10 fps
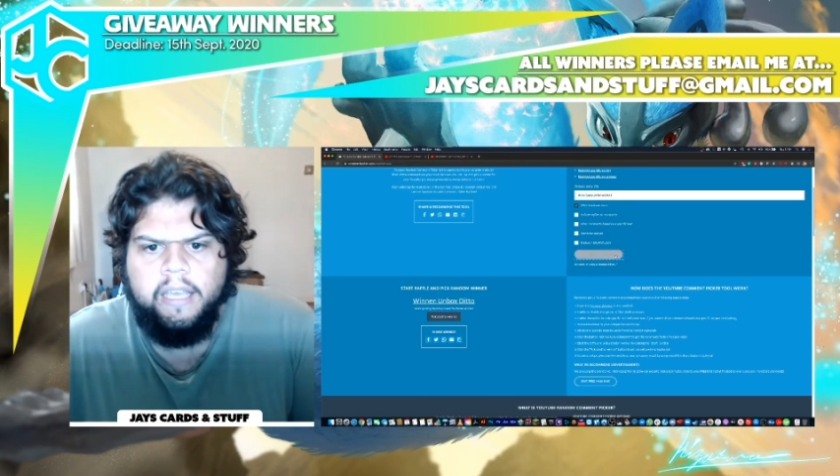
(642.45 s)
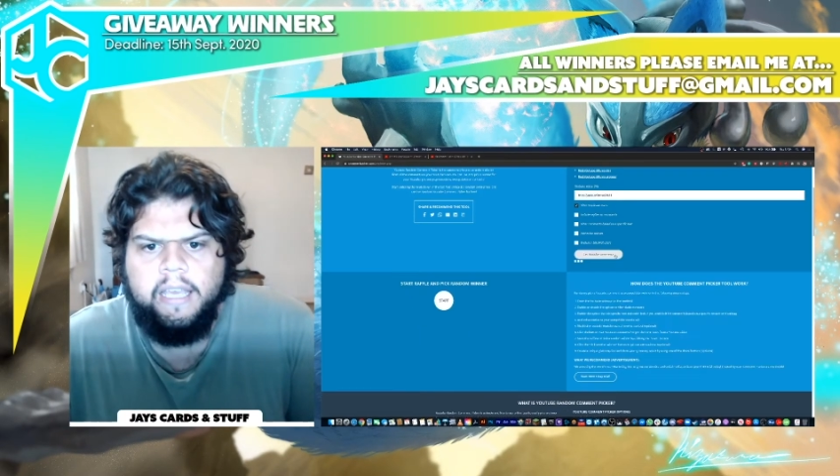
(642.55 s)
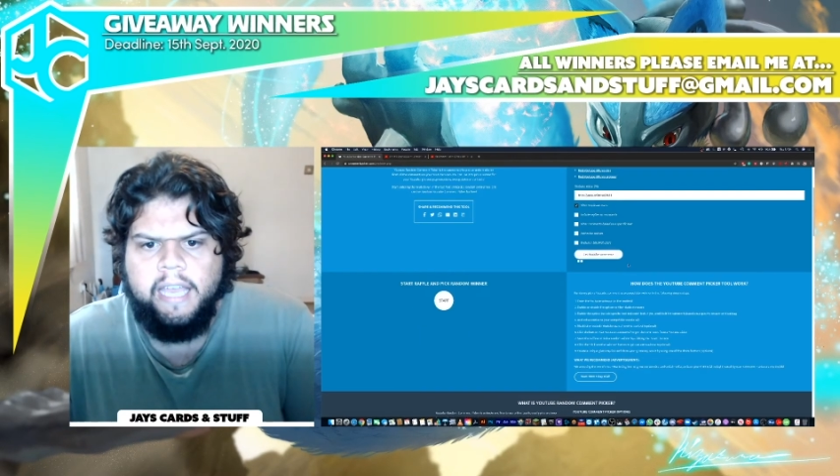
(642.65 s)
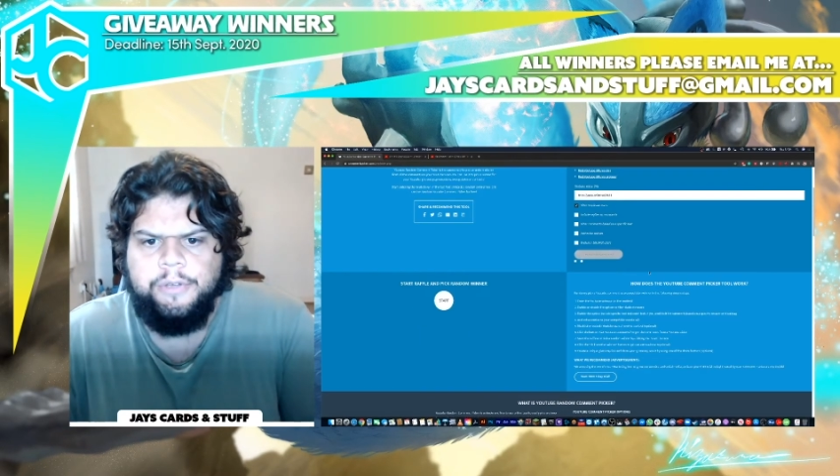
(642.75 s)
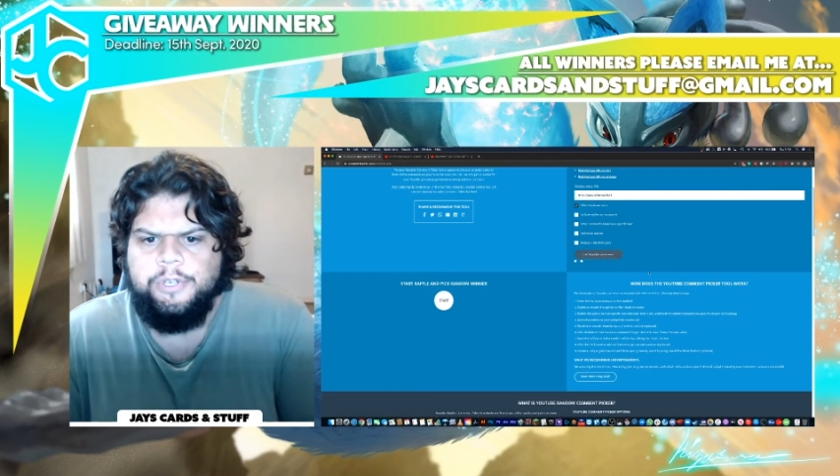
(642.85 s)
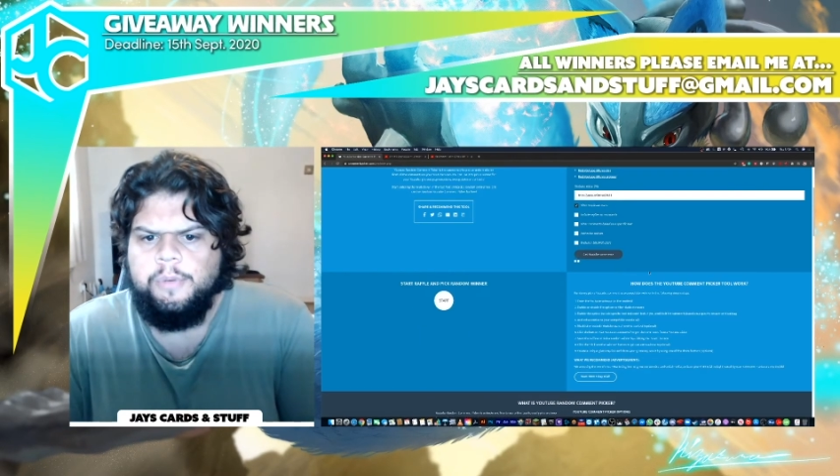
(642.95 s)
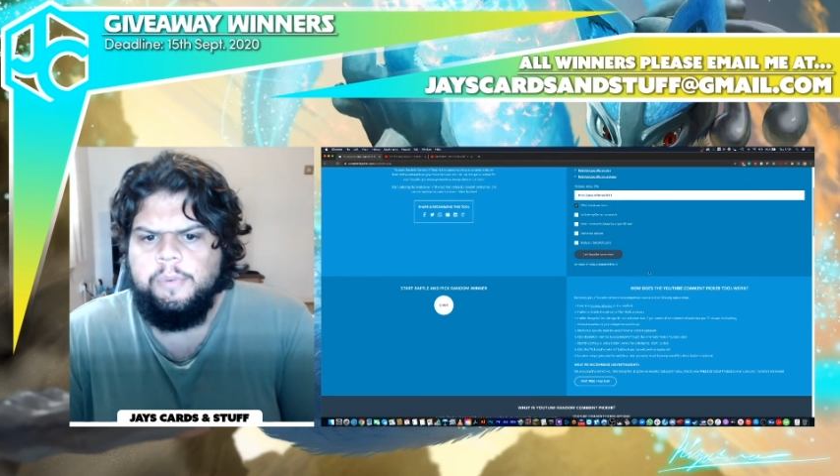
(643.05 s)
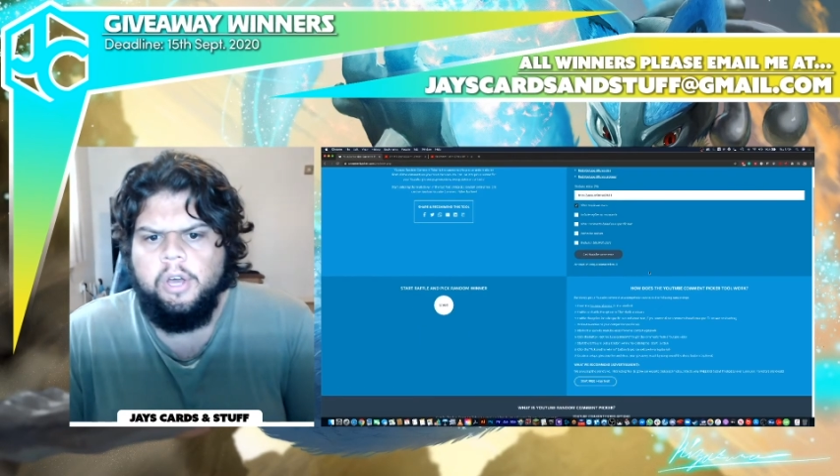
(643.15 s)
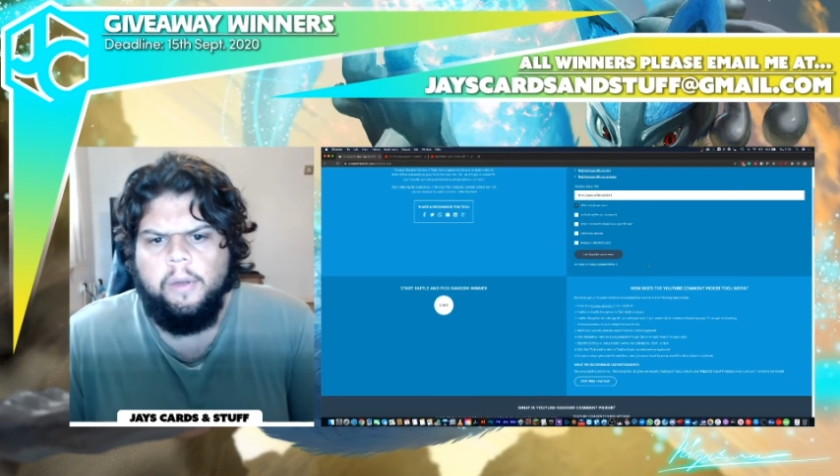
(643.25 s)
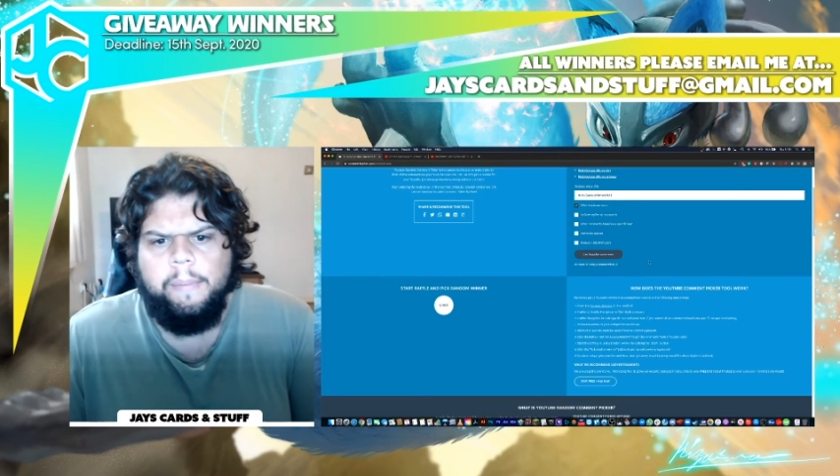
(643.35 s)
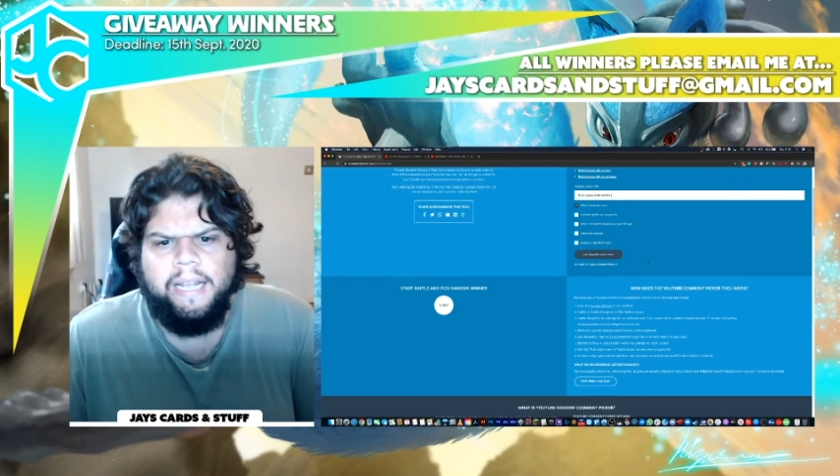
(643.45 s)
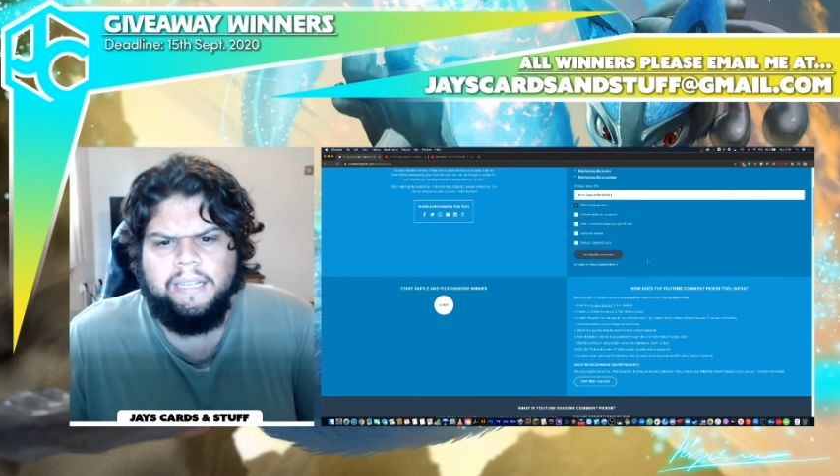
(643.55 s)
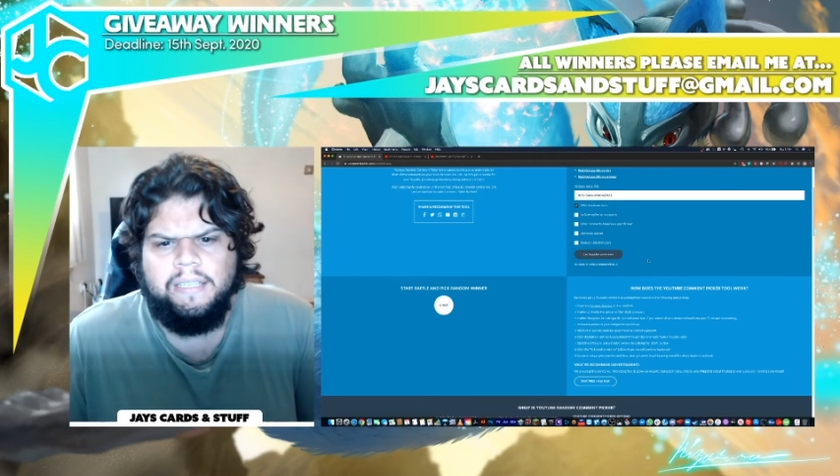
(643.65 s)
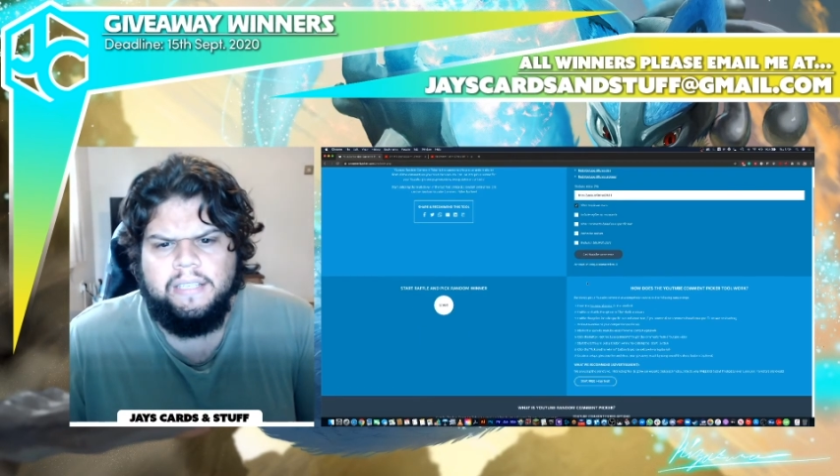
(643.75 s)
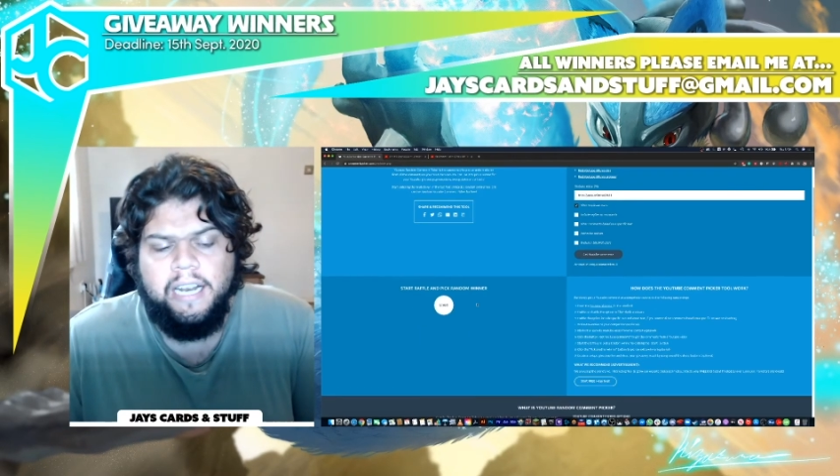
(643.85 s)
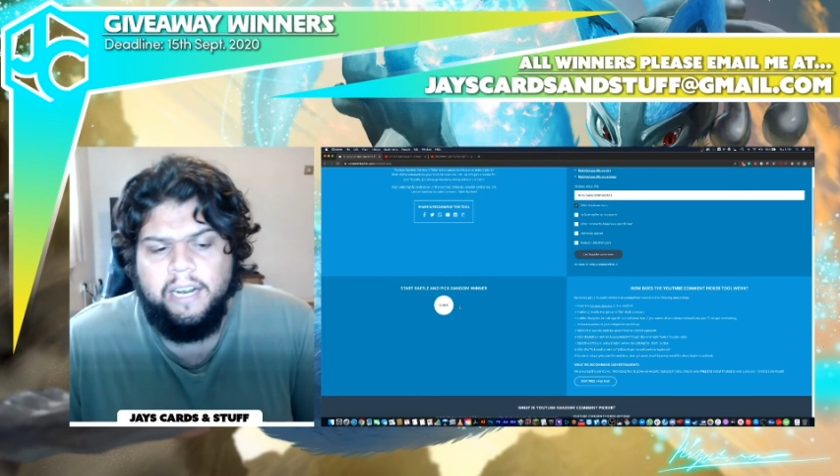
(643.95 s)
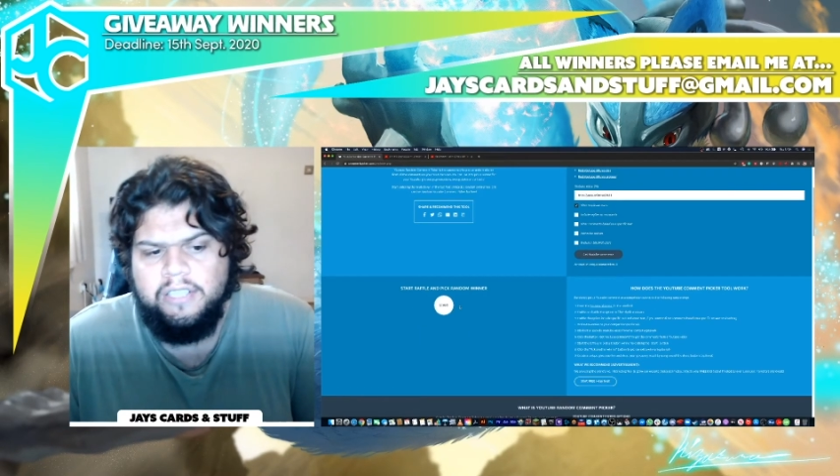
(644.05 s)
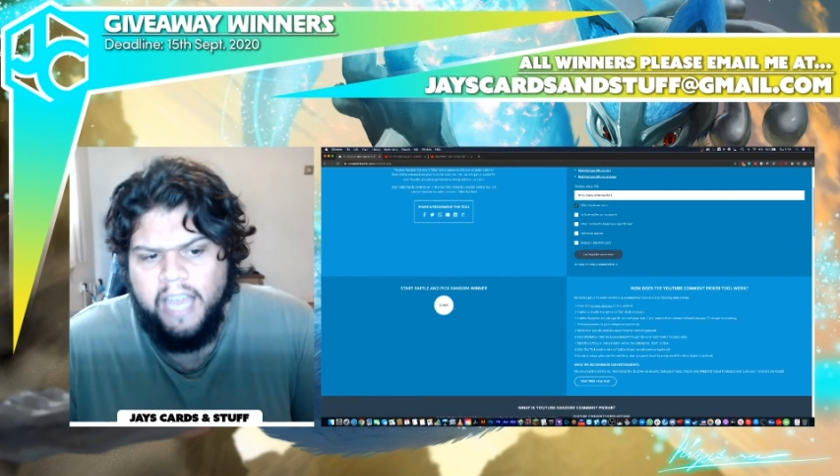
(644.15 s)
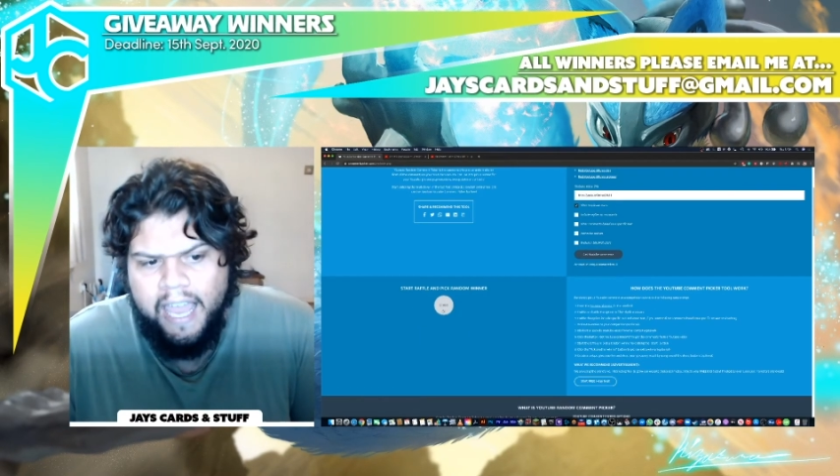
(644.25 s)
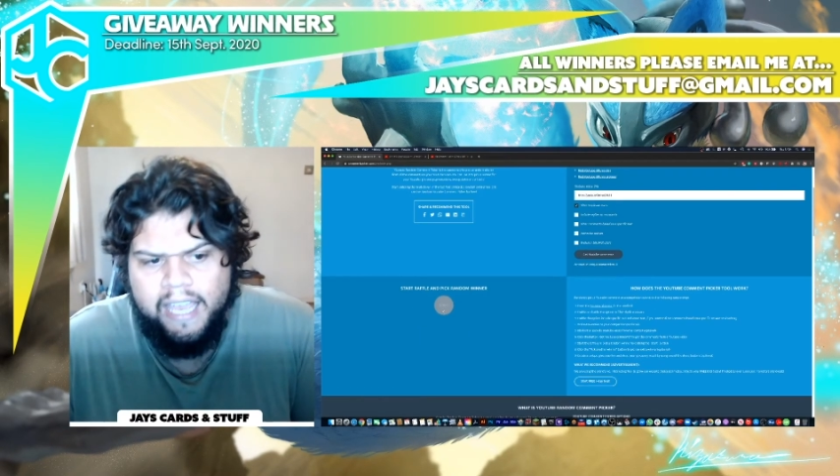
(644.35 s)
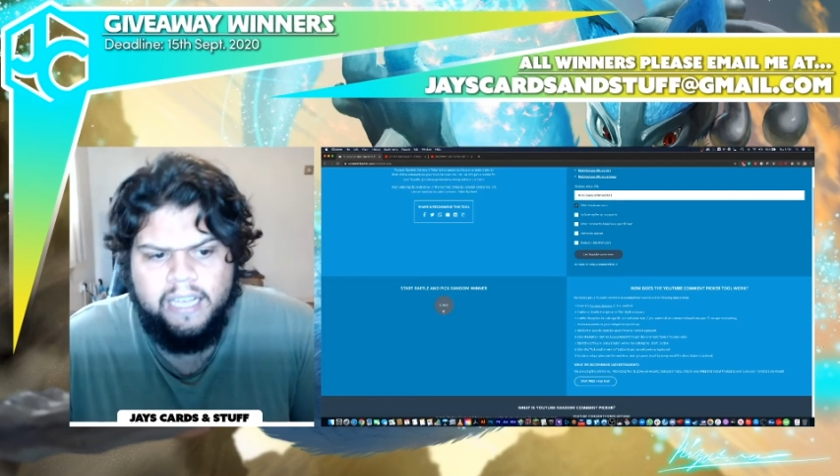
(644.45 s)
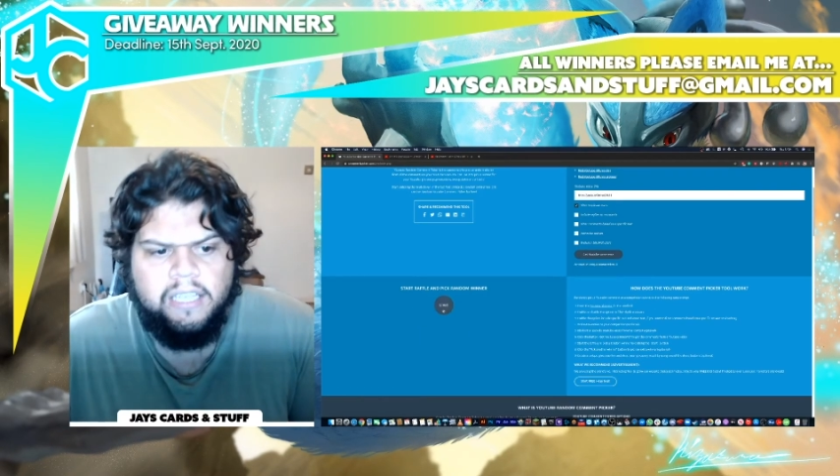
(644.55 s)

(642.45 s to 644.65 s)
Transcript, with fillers: Get YouTube comments. And there's eight.